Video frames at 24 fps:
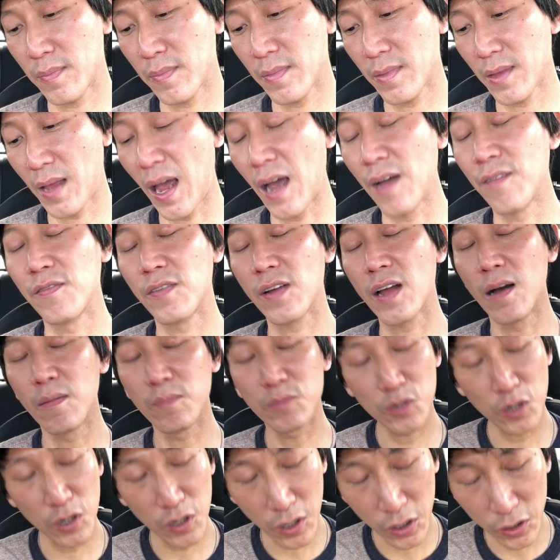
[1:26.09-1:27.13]
I have come
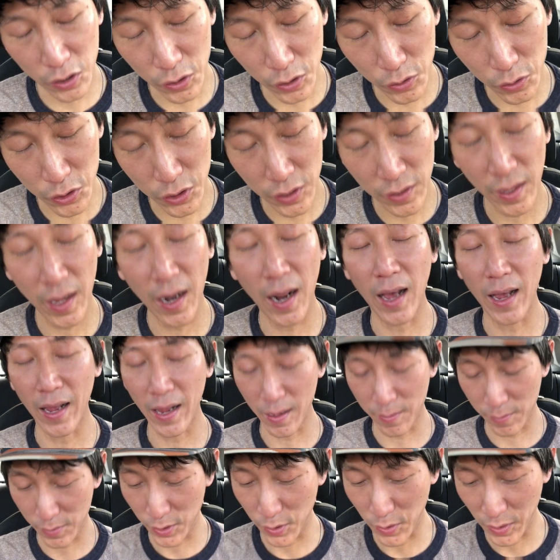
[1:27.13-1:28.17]
to a conclusion that I
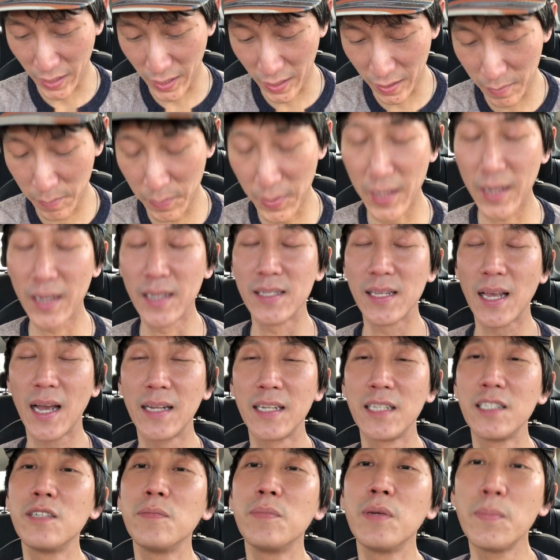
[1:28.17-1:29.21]
am doing it because I
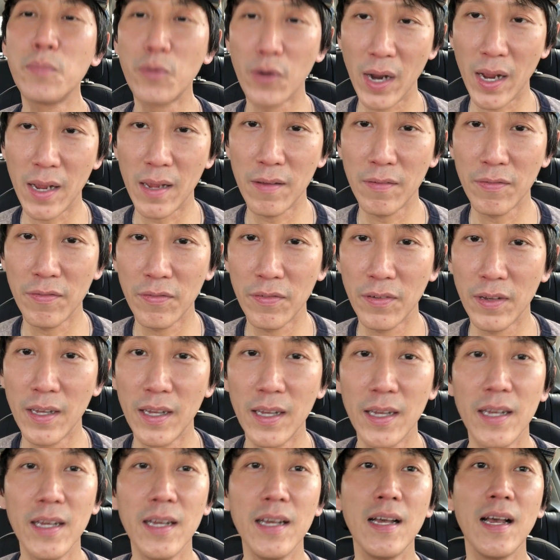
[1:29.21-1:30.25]
need to be brave.
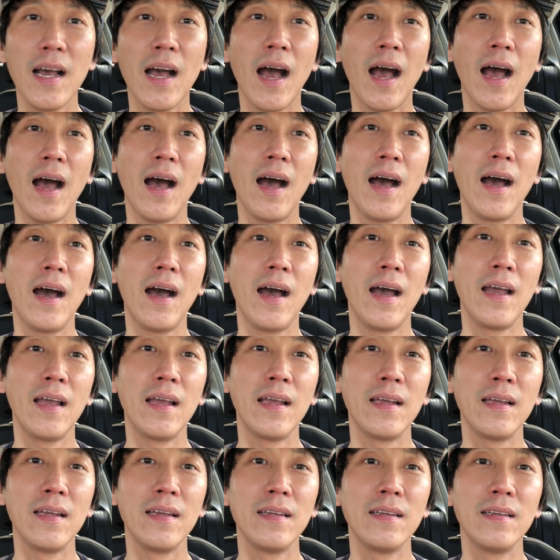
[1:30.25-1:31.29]

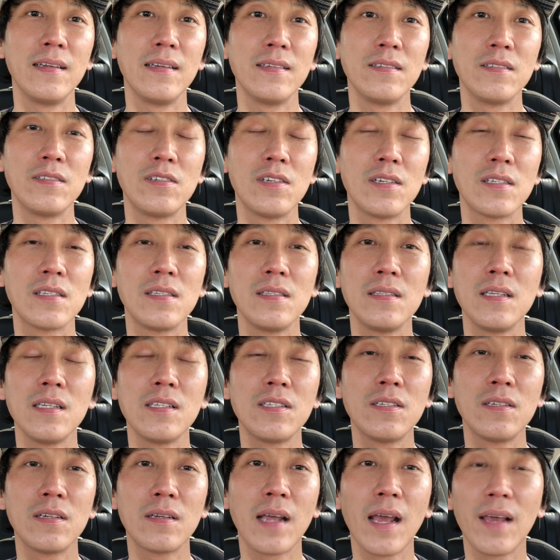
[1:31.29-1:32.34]
I just need
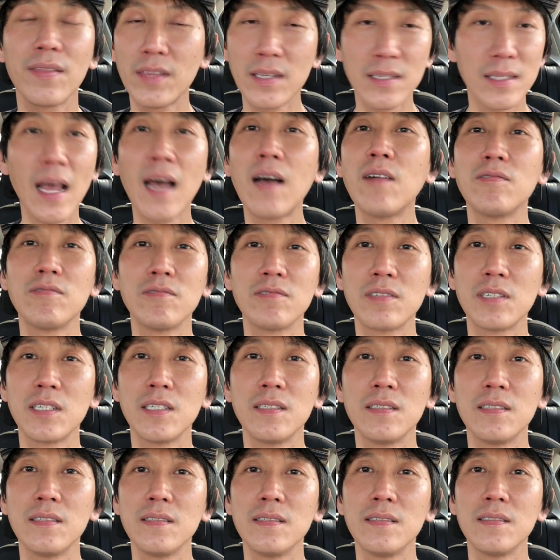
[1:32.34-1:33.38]
to get this out.
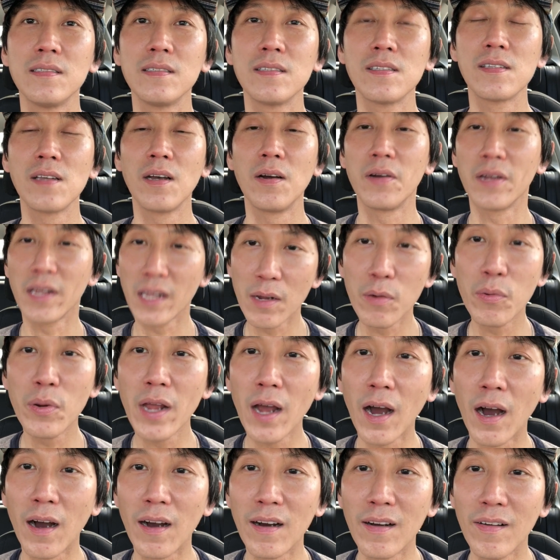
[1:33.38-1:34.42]
So here we
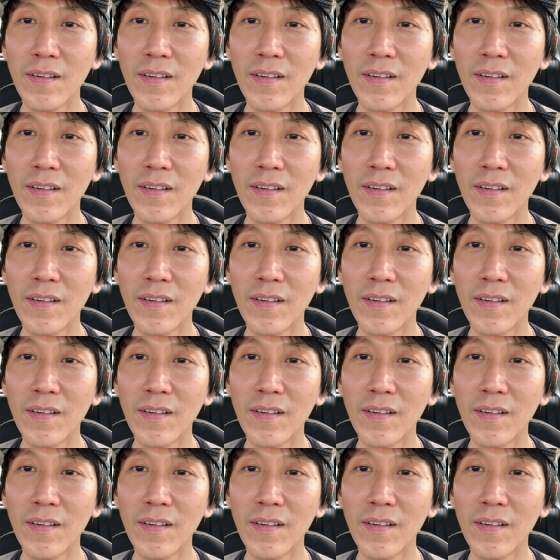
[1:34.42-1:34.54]
are.